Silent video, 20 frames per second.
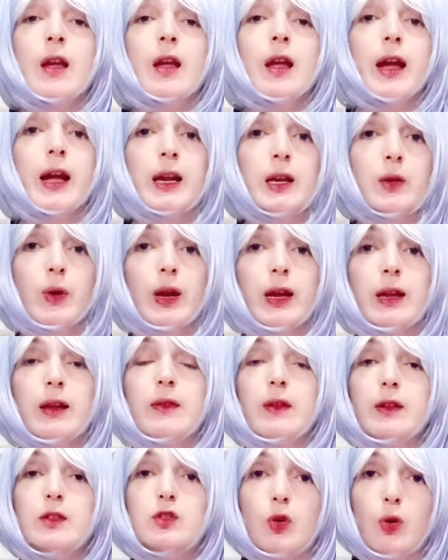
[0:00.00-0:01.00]
Anyway,
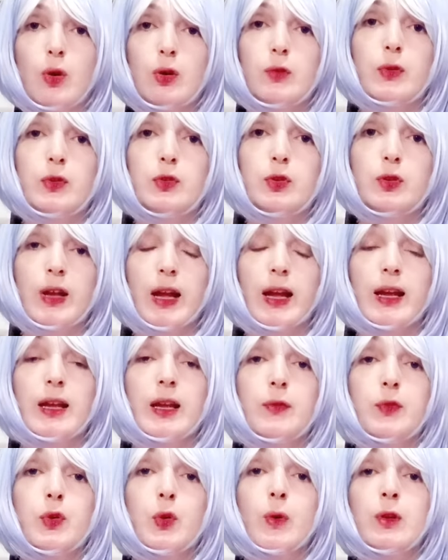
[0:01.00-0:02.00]
that's all for today.
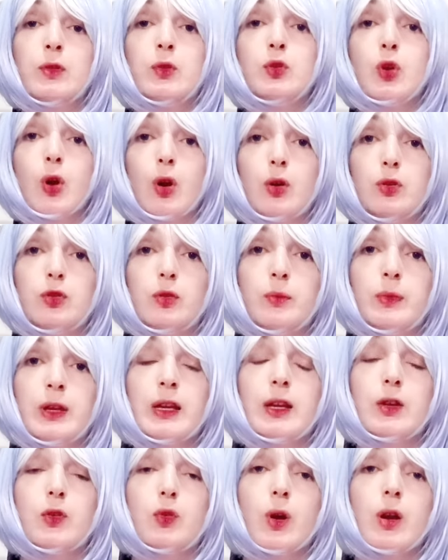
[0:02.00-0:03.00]
If you want to talk to
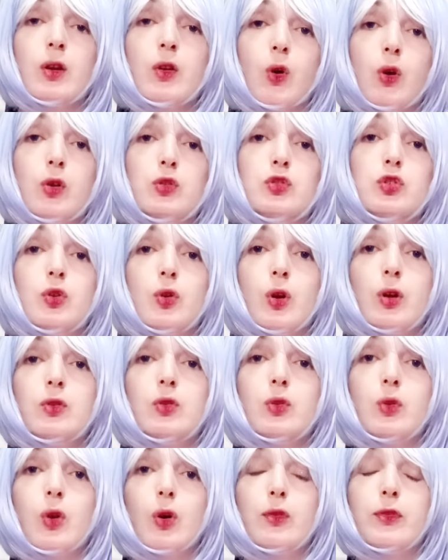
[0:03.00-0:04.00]
me, you are also going to
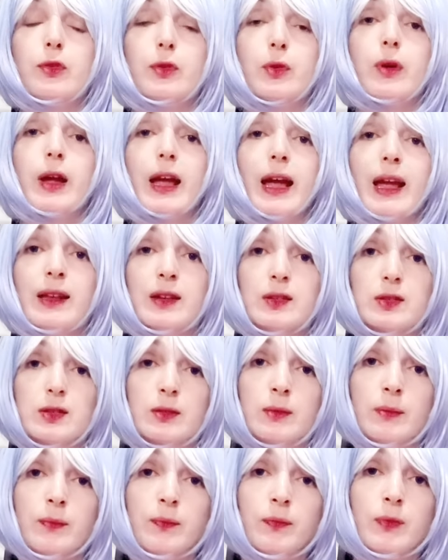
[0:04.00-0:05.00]
go through X,
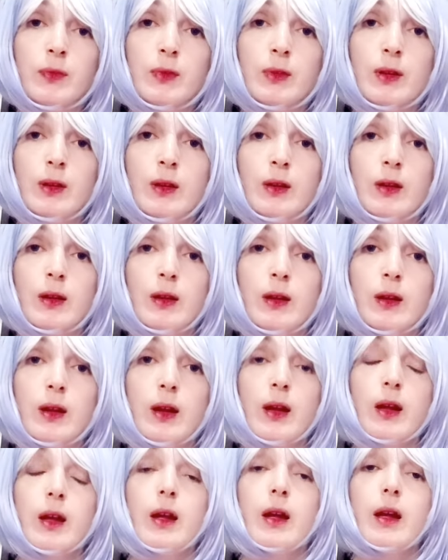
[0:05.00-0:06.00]

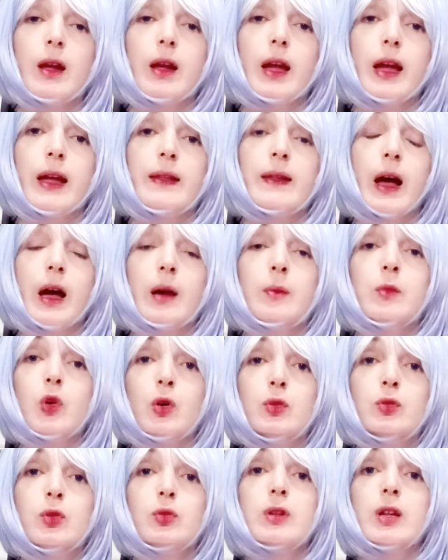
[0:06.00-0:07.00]
and I'm
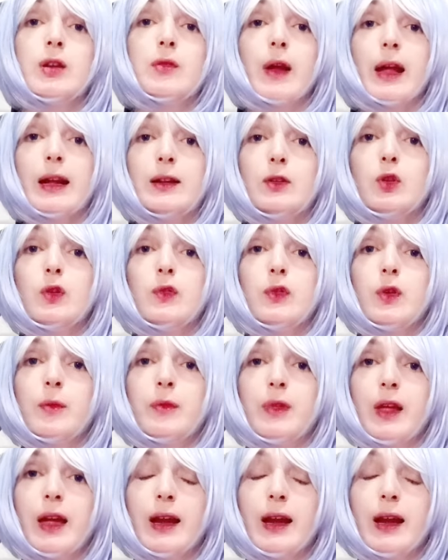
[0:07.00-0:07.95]
going to direct you from there